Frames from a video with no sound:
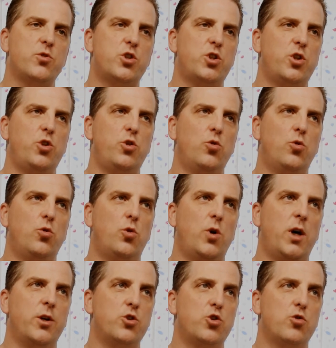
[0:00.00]
that you're
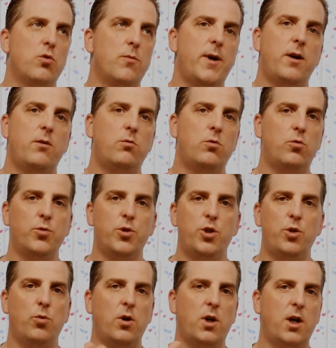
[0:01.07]
unsure about, or that
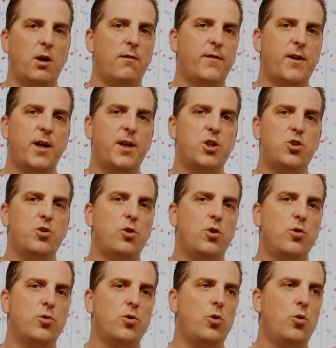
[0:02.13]
you want clarification
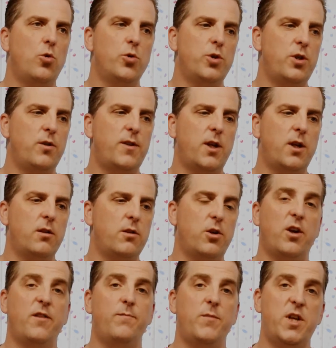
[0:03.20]
on, or you think that
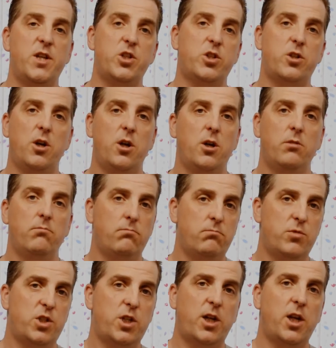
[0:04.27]
I've missed,
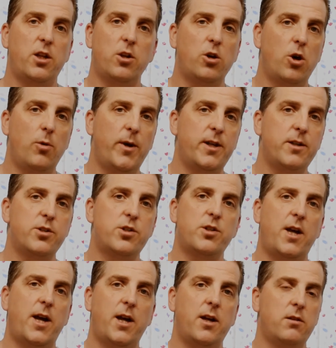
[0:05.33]
stick it in the comments,
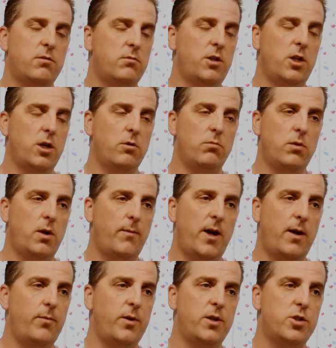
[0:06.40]
and you know, I'm
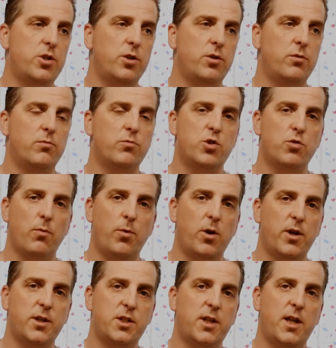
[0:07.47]
happy to
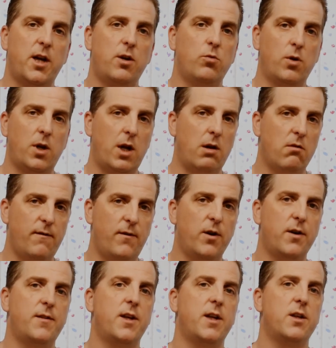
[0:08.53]
reply to that or
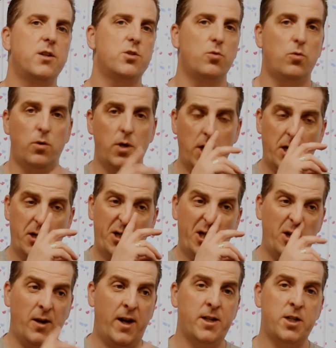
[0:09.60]
clarify things, or you
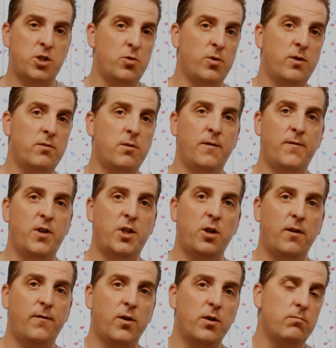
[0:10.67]
know, add it to a video
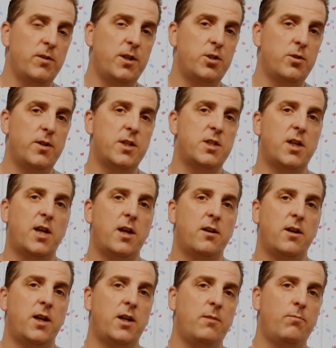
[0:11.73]
if I redo this again
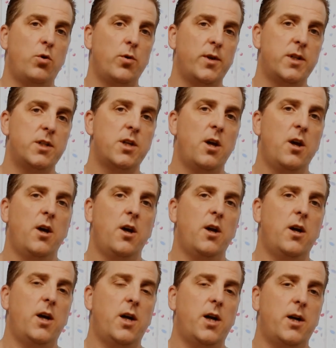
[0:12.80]
at any point.
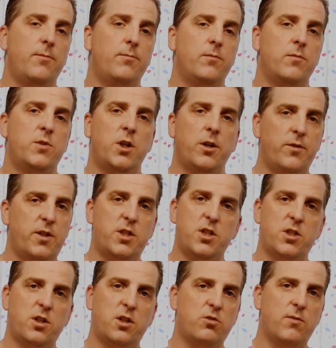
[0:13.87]
You know, this
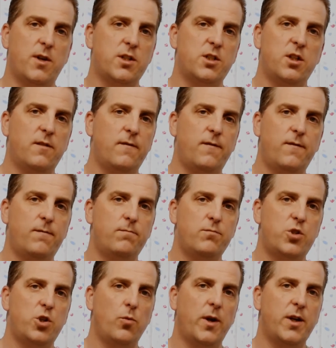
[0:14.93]
is an interactive
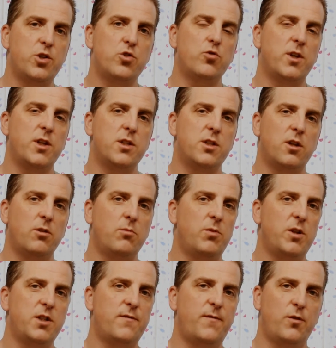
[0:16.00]
two-way street, so
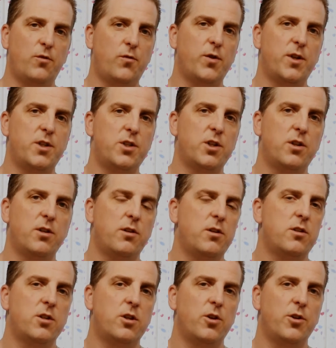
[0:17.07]
please feel free to
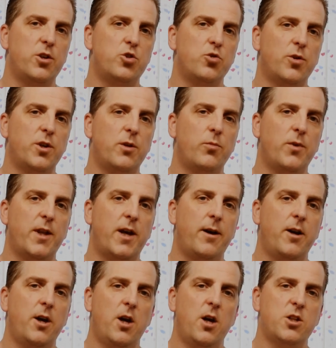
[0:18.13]
kind of join in with that.
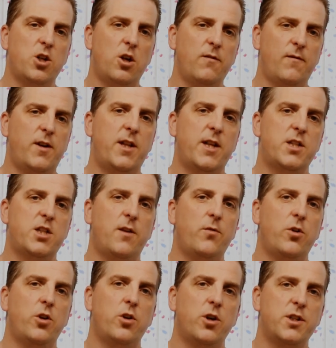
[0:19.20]
So hopefully that's
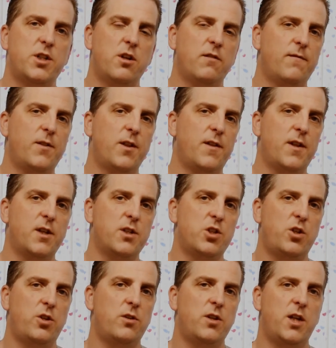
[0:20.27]
given you an idea of the things
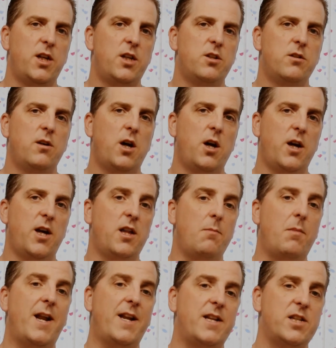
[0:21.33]
that you need in the
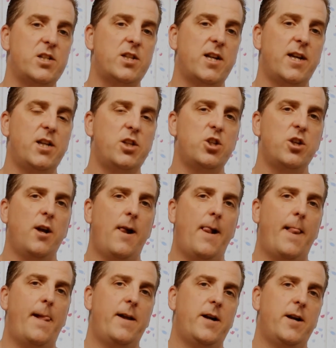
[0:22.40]
planning stage.
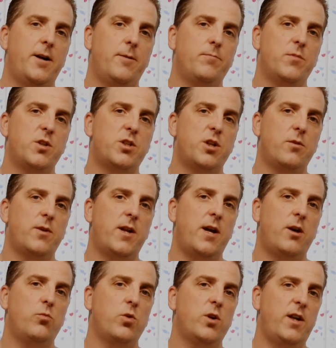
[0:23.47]
So
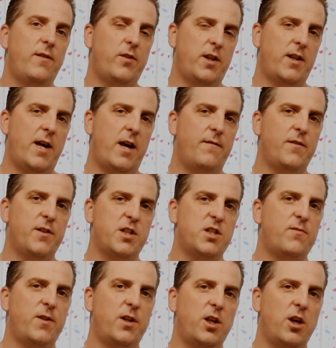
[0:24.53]
now we'll leave it at that for this
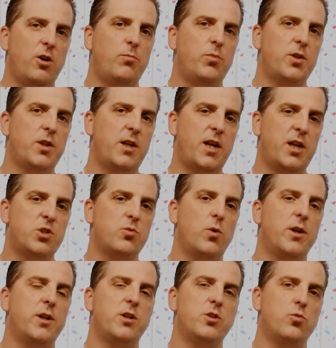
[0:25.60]
video, but the next
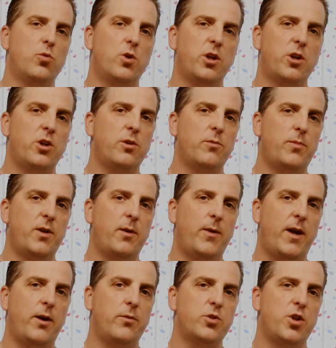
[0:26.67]
one is all going to be
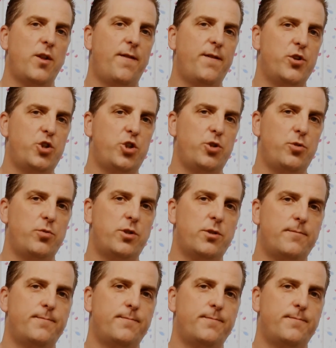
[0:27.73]
about the shoot.